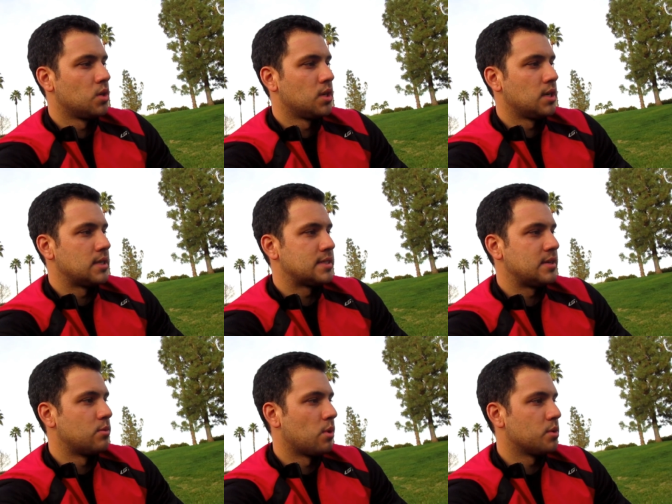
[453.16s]
let's see,
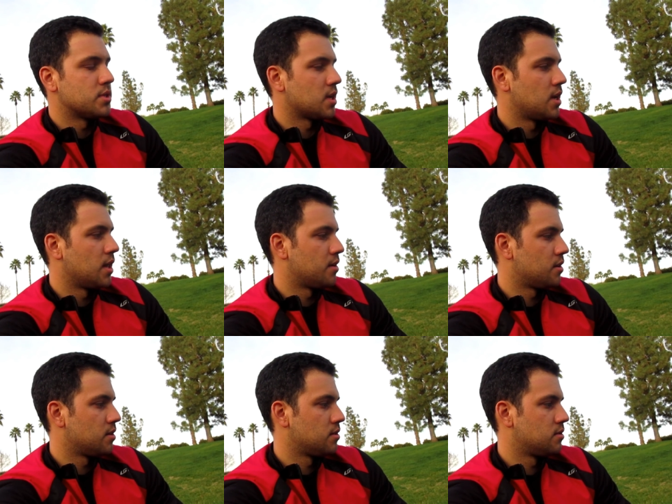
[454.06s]
what was
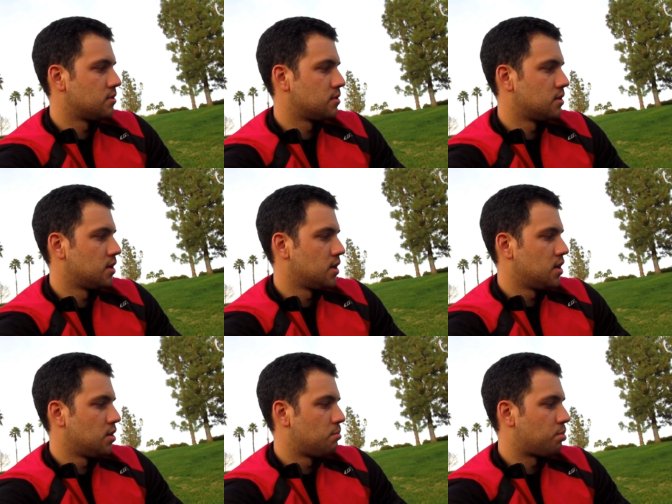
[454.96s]
another
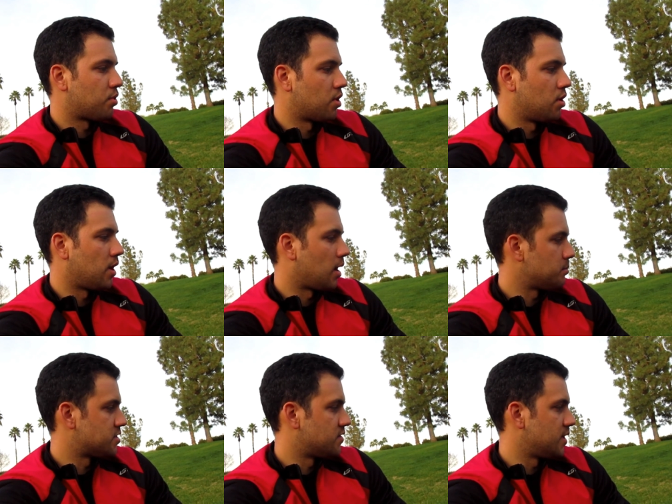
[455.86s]
pro
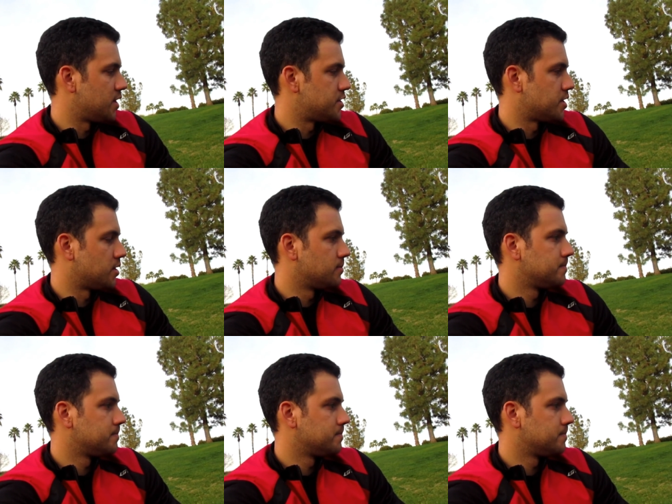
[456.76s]
observation?